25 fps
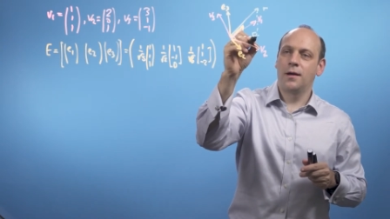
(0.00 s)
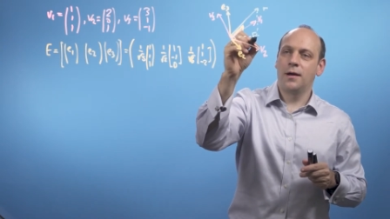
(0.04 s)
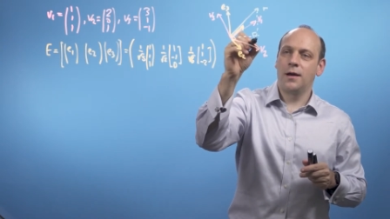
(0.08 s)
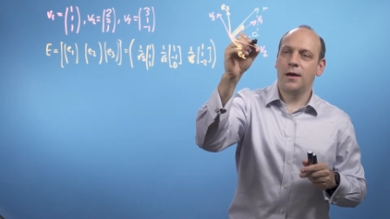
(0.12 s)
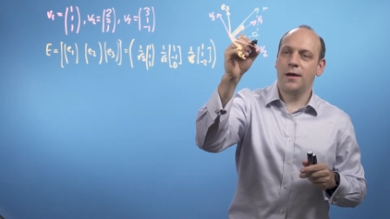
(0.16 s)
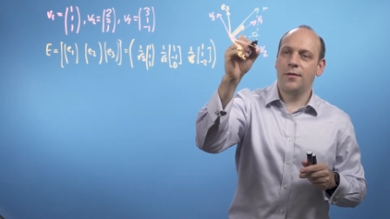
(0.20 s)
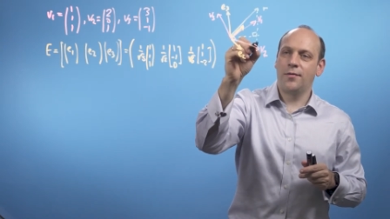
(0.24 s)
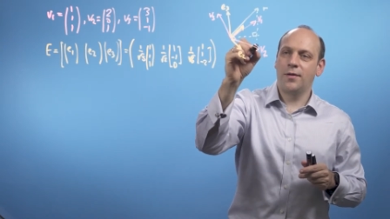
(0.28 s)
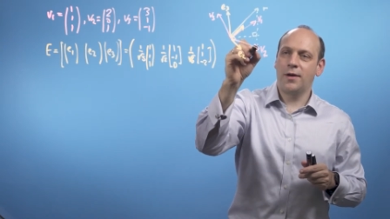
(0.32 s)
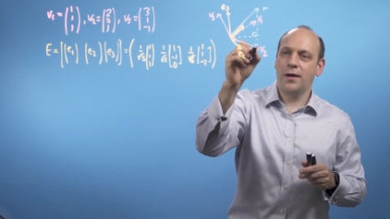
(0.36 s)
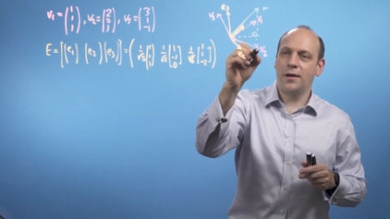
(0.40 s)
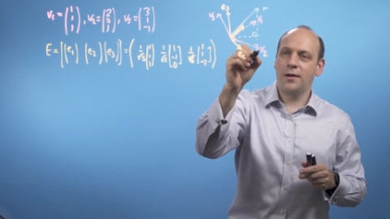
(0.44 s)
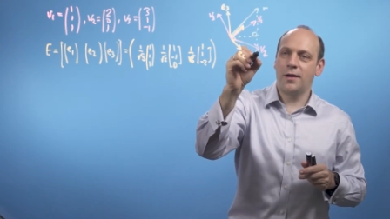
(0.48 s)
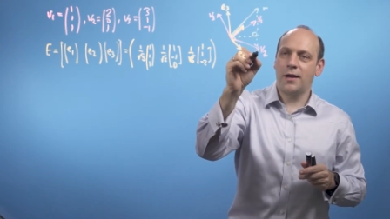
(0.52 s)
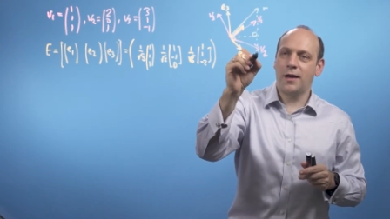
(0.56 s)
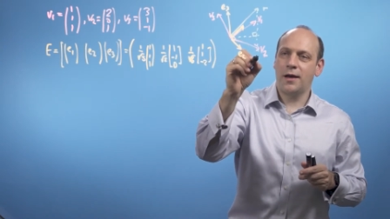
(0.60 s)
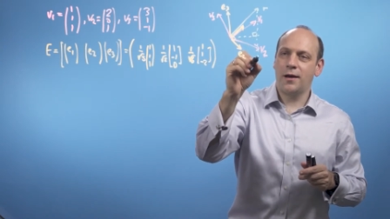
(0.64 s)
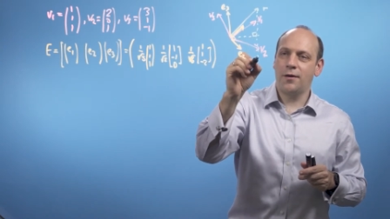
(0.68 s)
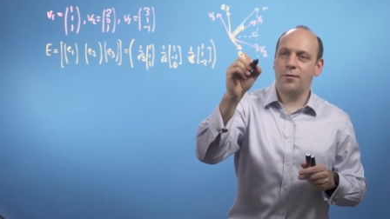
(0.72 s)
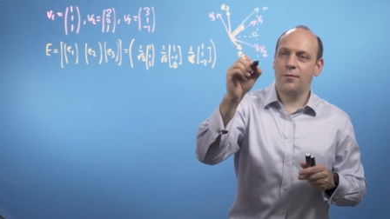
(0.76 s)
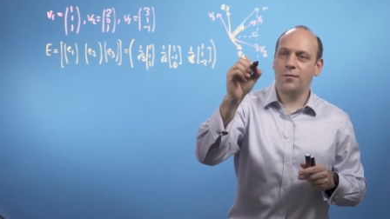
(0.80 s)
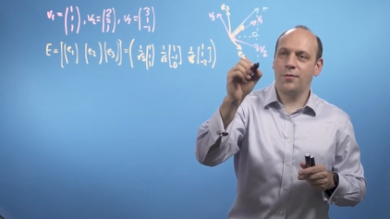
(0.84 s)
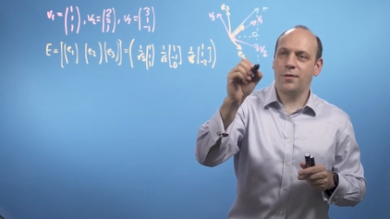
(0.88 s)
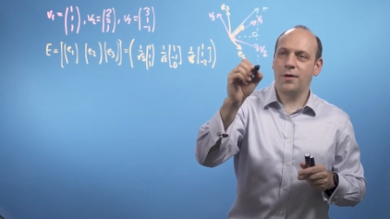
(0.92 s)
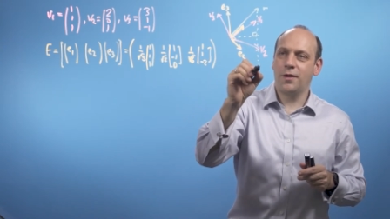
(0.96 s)
And then
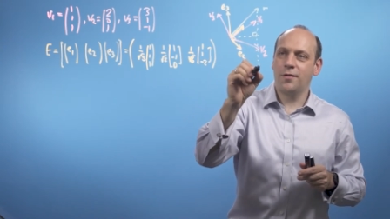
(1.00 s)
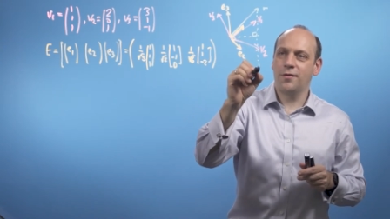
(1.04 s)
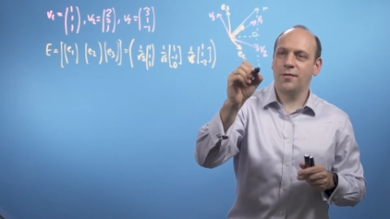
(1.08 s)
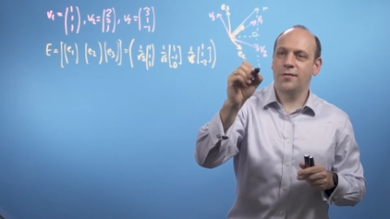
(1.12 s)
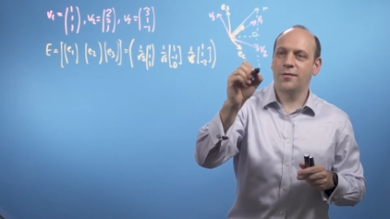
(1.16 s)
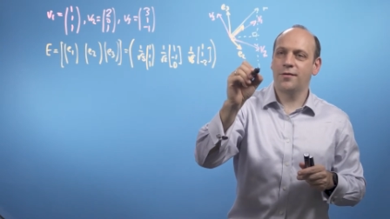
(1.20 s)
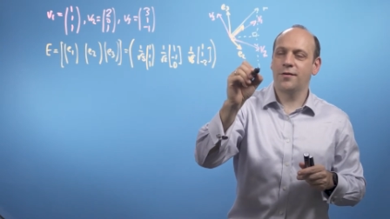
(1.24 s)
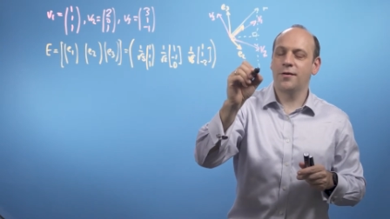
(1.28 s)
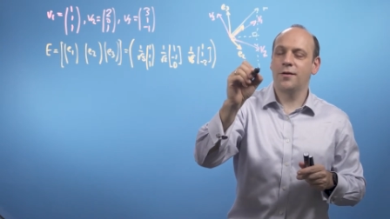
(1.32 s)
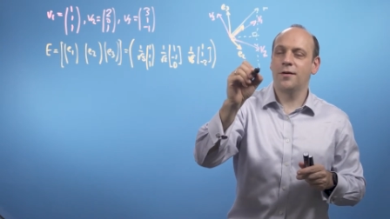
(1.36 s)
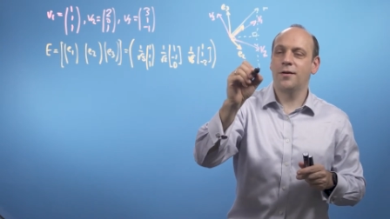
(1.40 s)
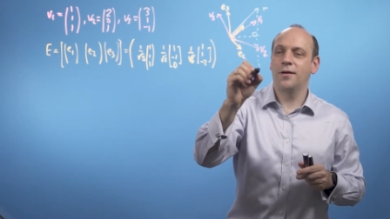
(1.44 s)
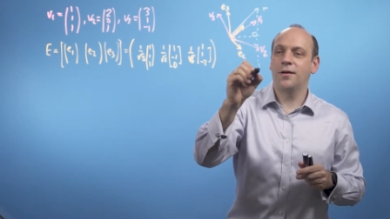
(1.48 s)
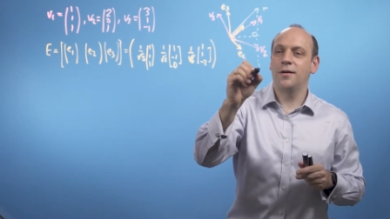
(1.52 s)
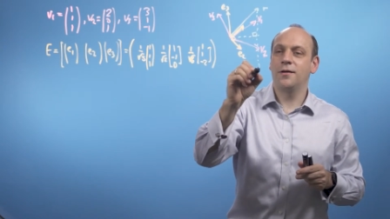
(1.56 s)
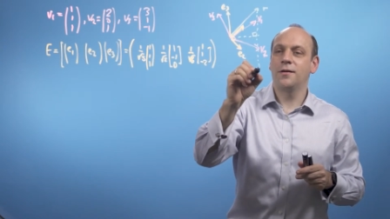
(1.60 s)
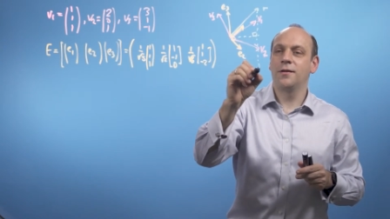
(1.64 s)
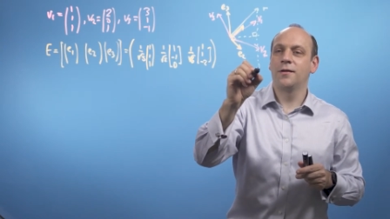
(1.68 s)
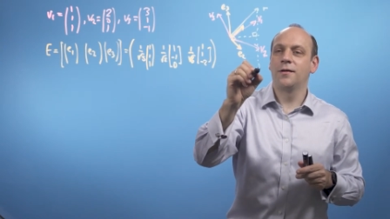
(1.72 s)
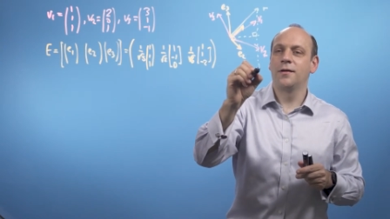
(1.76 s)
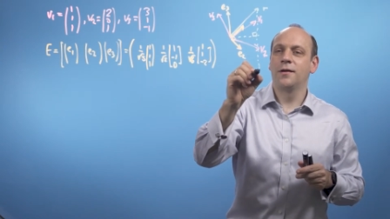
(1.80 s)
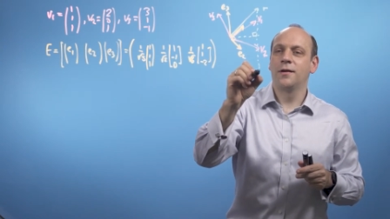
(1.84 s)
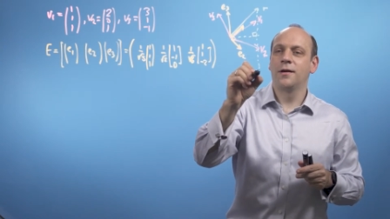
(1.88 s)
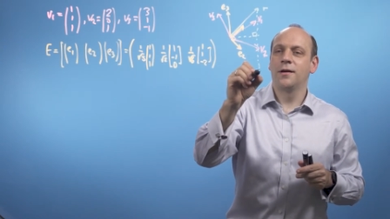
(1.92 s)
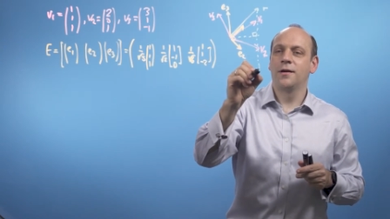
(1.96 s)
out the other side
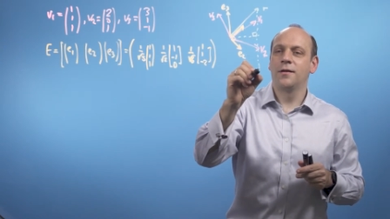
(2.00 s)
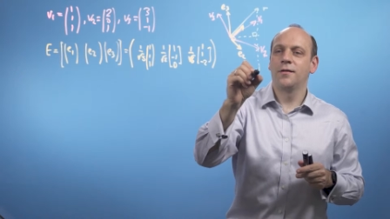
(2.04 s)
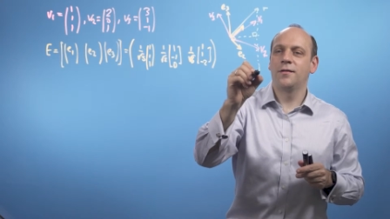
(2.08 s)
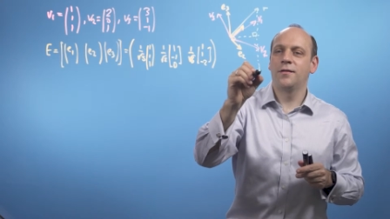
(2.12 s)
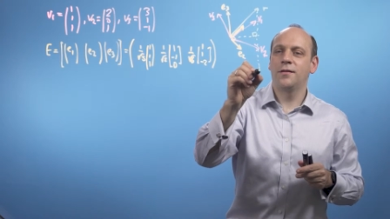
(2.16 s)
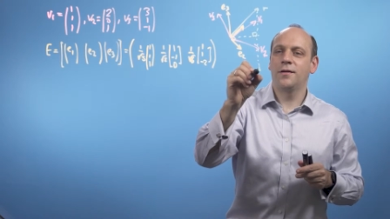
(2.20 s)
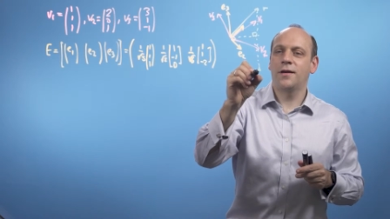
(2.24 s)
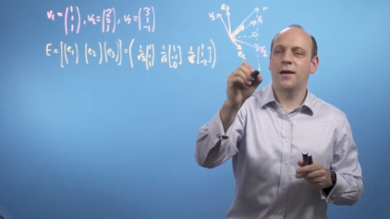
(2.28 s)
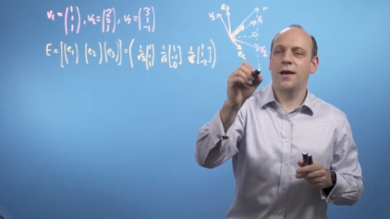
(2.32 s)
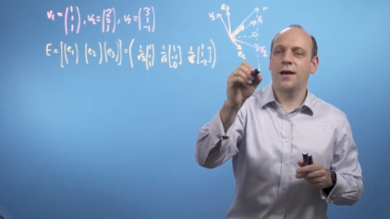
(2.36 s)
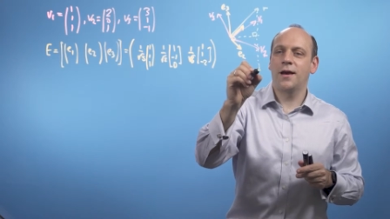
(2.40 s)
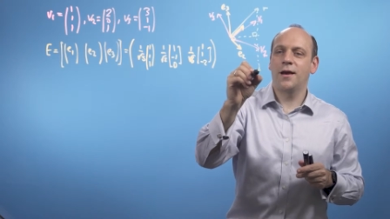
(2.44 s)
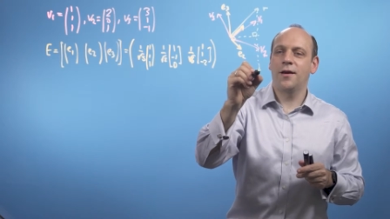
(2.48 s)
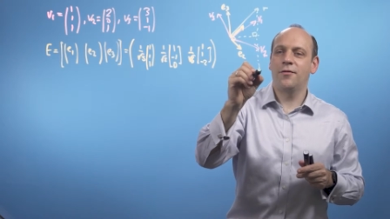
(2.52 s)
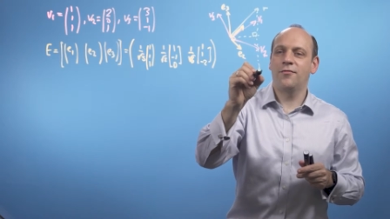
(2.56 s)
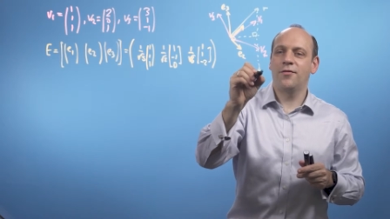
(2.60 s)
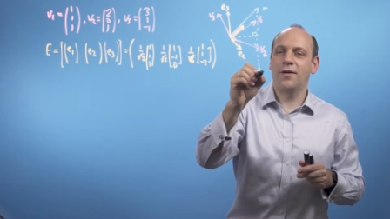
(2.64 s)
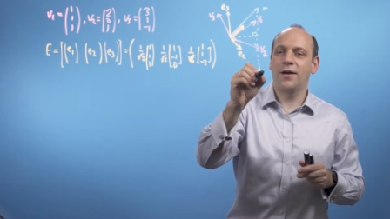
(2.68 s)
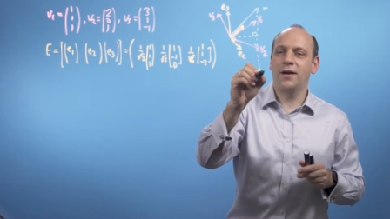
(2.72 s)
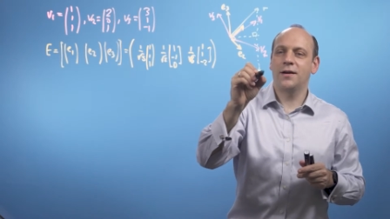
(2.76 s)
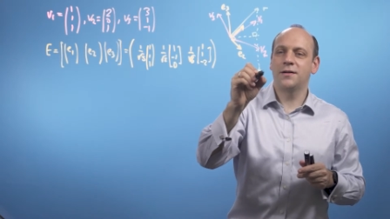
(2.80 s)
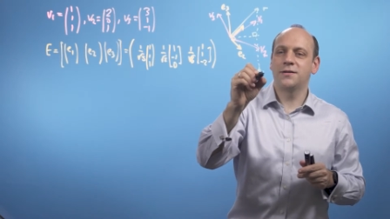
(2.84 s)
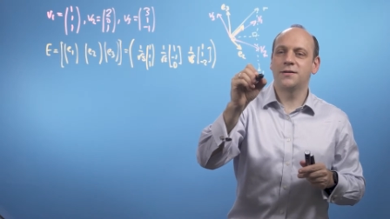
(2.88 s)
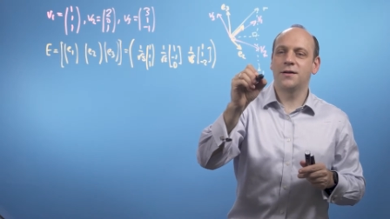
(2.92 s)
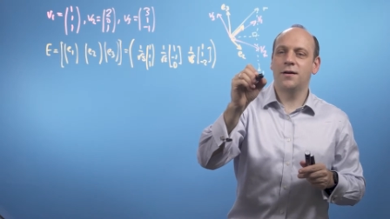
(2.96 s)
to get a
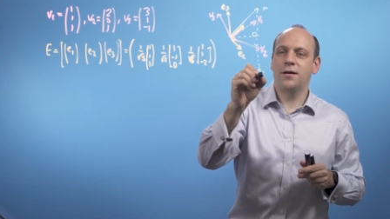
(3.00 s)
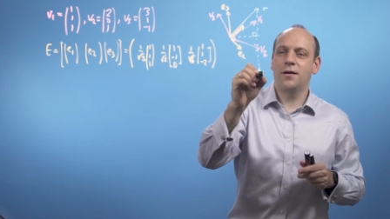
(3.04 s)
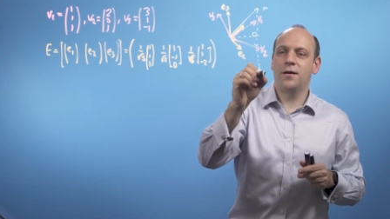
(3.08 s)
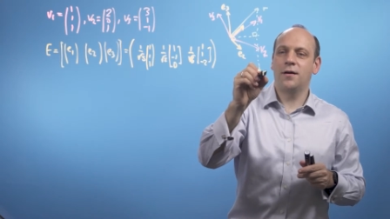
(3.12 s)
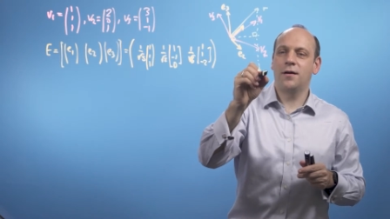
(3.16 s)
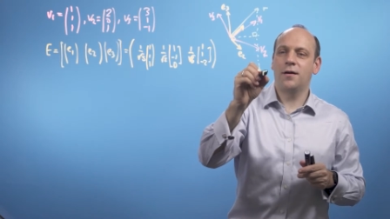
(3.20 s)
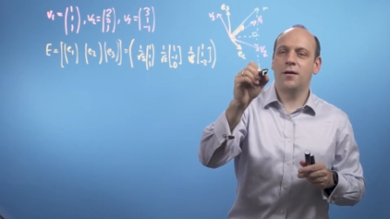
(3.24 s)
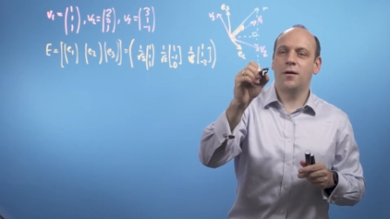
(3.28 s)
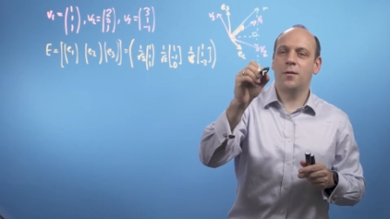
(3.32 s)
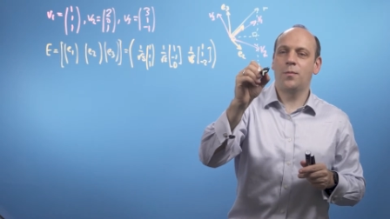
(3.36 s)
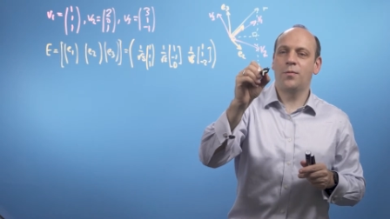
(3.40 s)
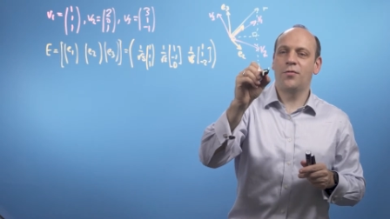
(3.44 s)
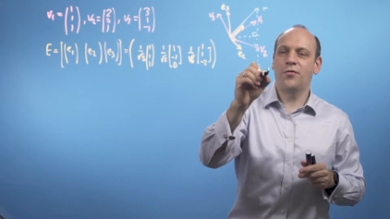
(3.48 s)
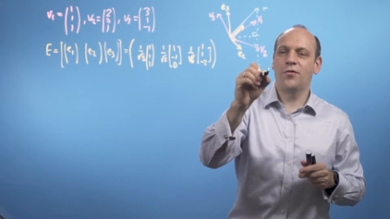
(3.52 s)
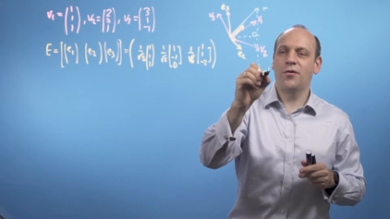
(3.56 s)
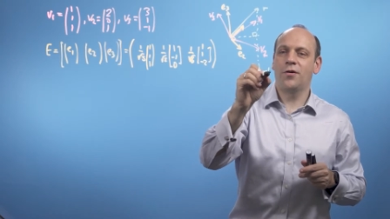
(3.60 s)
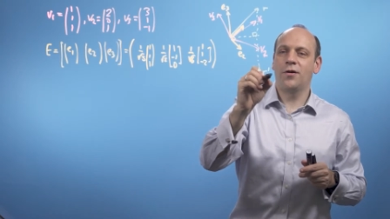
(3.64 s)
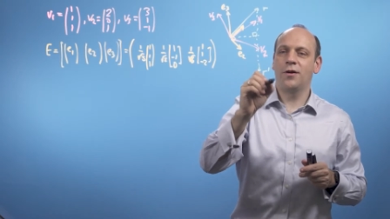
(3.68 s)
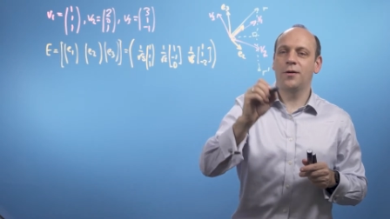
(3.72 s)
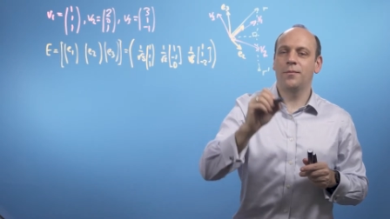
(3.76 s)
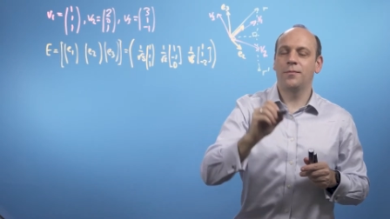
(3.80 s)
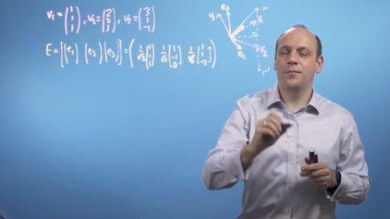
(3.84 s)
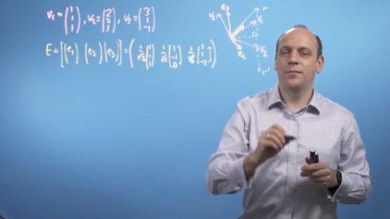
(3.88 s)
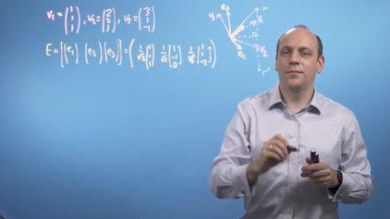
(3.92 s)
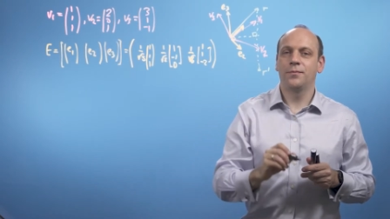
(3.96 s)
vector R
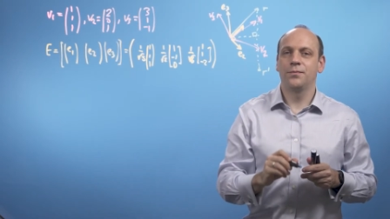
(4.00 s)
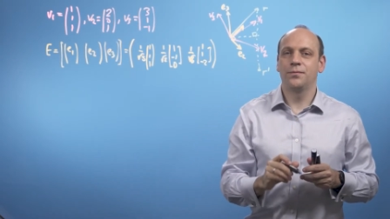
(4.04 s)
prime.